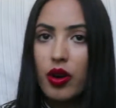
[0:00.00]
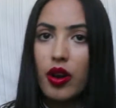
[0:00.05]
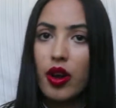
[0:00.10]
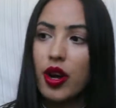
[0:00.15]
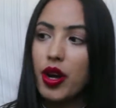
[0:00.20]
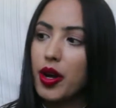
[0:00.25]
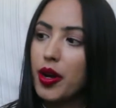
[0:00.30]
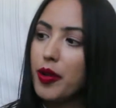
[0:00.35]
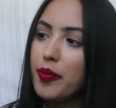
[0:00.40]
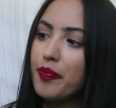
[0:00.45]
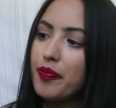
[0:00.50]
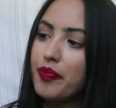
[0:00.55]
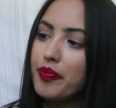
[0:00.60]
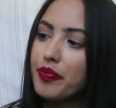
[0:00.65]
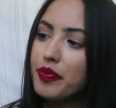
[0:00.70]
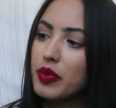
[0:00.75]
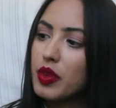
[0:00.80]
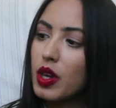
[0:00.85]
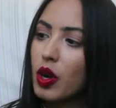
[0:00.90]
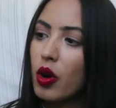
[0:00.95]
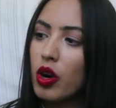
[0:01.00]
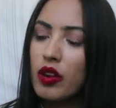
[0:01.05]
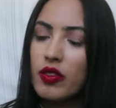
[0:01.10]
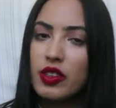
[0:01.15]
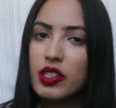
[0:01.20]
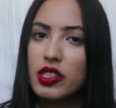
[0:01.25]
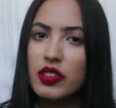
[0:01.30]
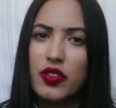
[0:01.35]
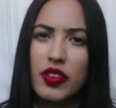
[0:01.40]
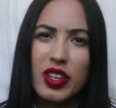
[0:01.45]
um, or
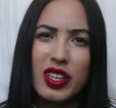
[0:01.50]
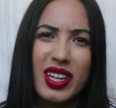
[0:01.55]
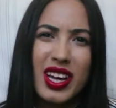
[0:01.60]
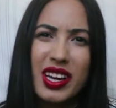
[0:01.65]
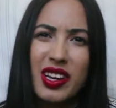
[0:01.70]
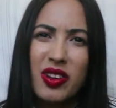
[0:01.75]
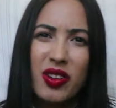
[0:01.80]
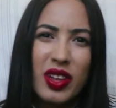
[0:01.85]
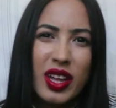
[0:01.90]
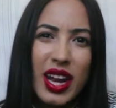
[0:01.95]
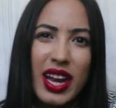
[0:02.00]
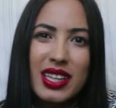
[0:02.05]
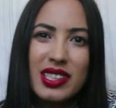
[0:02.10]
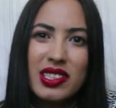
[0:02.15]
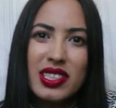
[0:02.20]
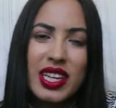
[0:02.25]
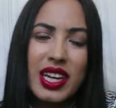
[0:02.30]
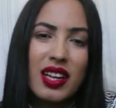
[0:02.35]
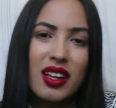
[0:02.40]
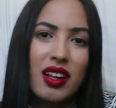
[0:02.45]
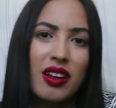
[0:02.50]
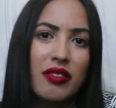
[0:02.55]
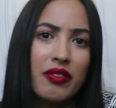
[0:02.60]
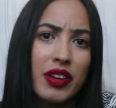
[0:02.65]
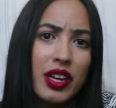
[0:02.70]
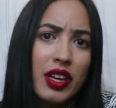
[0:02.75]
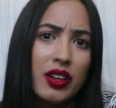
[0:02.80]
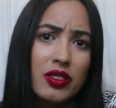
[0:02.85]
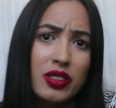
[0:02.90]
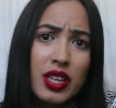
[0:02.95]
even just for the dad you know that likes to take a lot of
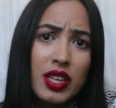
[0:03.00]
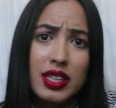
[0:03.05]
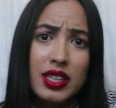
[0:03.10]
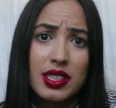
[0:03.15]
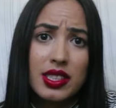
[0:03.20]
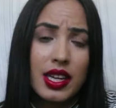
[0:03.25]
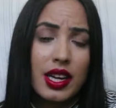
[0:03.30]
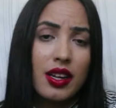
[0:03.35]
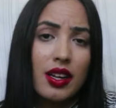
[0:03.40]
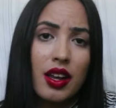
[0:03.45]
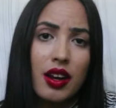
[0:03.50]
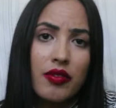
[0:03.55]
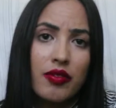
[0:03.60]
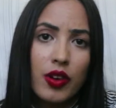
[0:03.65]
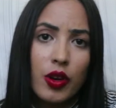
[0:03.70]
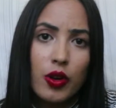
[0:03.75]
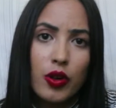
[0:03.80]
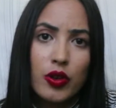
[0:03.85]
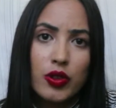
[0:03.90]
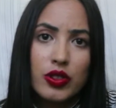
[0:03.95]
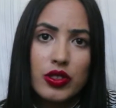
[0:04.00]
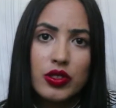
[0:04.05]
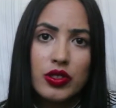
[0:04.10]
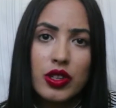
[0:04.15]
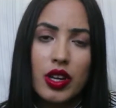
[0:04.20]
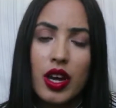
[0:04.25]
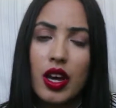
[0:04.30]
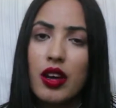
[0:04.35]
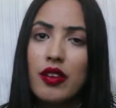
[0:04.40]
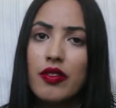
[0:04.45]
videos and likes to take a lot of photos
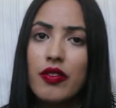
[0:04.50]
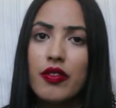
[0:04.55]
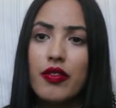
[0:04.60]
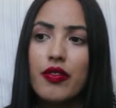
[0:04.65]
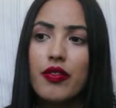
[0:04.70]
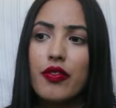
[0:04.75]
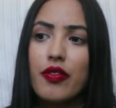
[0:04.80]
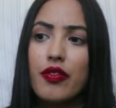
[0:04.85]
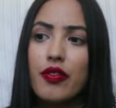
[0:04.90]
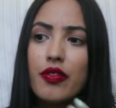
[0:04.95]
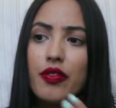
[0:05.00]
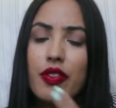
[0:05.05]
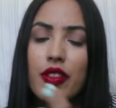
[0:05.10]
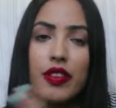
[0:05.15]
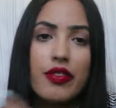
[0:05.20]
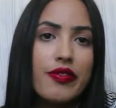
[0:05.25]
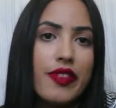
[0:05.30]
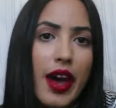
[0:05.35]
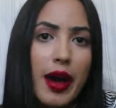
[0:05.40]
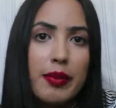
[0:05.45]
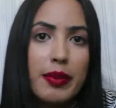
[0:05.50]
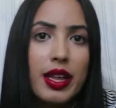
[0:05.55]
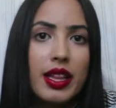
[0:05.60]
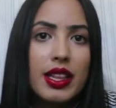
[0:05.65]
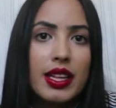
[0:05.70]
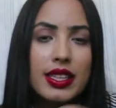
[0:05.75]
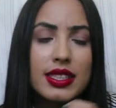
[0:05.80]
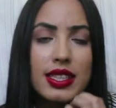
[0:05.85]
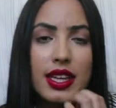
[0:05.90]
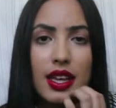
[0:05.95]
of the family and
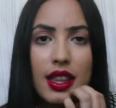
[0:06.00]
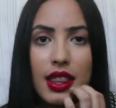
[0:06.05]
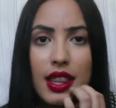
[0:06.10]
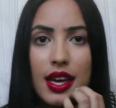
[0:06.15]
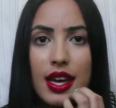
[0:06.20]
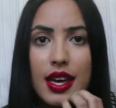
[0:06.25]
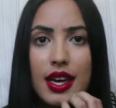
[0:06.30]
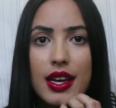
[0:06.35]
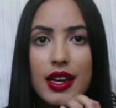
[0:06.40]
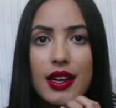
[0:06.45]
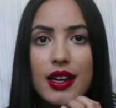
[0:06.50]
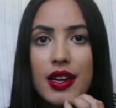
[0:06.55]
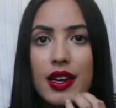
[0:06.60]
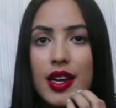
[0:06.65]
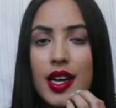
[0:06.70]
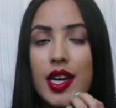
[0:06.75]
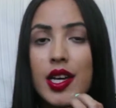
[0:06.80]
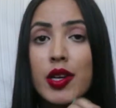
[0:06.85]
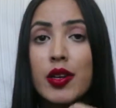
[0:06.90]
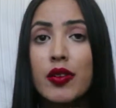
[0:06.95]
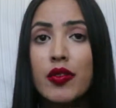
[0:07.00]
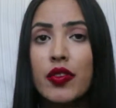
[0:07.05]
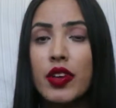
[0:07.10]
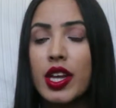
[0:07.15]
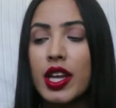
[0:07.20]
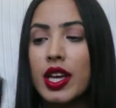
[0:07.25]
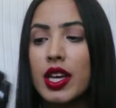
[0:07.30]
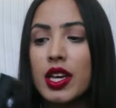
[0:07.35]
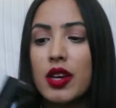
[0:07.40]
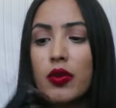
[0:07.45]
things like that you feel
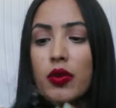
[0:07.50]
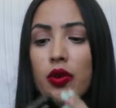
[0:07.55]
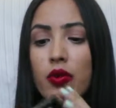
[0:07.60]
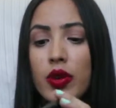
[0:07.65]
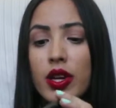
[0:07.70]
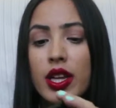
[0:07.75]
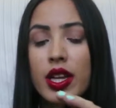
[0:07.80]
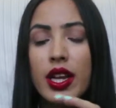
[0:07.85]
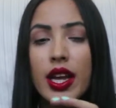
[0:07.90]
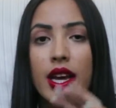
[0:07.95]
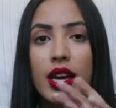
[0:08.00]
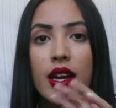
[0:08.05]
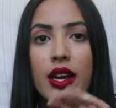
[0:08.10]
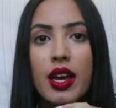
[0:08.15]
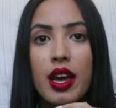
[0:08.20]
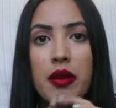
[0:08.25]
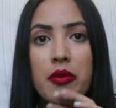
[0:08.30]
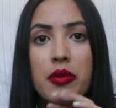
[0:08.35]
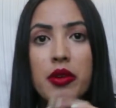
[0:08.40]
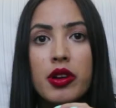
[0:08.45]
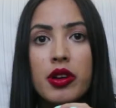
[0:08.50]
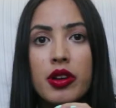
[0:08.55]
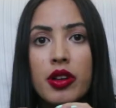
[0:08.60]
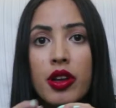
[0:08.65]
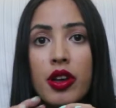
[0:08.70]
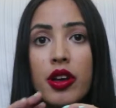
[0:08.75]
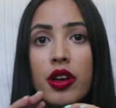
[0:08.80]
like he would really like a camera